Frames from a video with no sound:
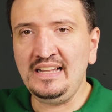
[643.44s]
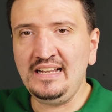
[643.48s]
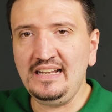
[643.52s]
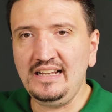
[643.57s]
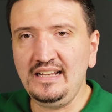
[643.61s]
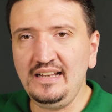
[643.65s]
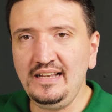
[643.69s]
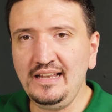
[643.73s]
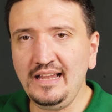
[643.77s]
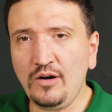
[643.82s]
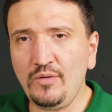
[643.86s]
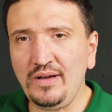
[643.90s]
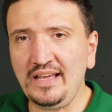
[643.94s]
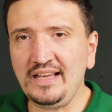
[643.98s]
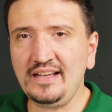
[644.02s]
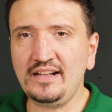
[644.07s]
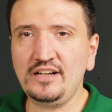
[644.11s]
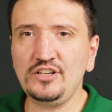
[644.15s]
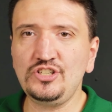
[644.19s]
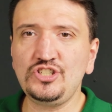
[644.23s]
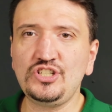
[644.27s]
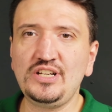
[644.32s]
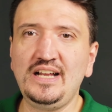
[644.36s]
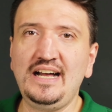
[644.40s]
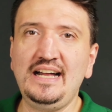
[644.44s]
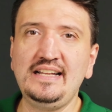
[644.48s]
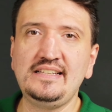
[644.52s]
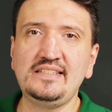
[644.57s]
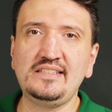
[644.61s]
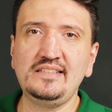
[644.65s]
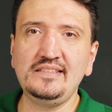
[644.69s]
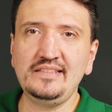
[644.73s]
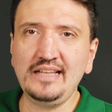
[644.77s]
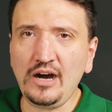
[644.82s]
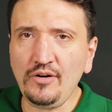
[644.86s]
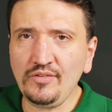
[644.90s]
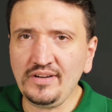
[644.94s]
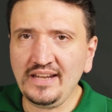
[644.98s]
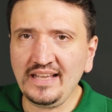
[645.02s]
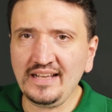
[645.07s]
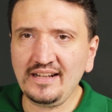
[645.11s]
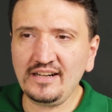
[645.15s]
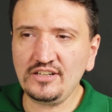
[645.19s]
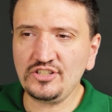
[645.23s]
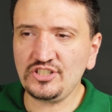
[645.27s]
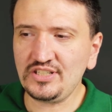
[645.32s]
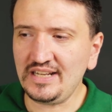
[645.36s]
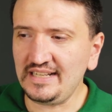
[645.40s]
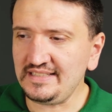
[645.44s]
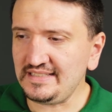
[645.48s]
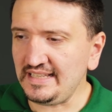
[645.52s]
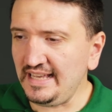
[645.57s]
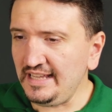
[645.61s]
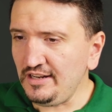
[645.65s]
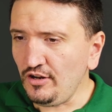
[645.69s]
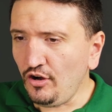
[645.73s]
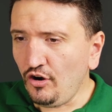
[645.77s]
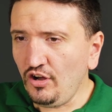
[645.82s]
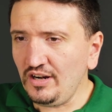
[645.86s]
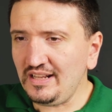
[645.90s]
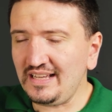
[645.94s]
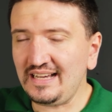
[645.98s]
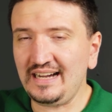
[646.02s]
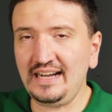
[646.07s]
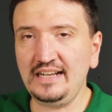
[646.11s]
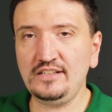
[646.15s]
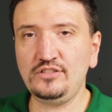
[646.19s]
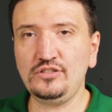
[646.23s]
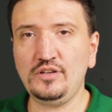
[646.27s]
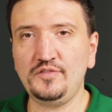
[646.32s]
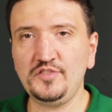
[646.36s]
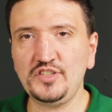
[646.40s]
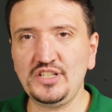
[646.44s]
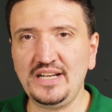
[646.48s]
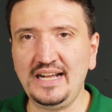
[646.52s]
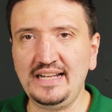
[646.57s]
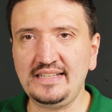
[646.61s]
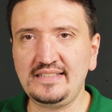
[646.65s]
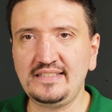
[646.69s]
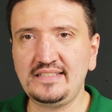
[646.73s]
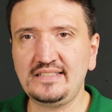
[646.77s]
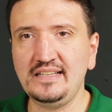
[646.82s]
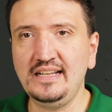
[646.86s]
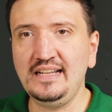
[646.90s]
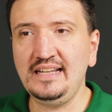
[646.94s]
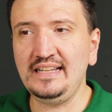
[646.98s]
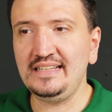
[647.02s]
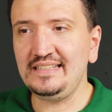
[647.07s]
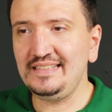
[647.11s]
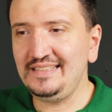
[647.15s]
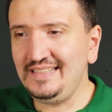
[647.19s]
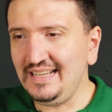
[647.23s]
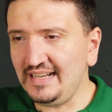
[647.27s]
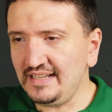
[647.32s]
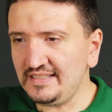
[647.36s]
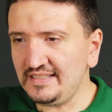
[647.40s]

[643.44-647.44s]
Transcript: low angle shots, down angle shots, and all kinds of shots. The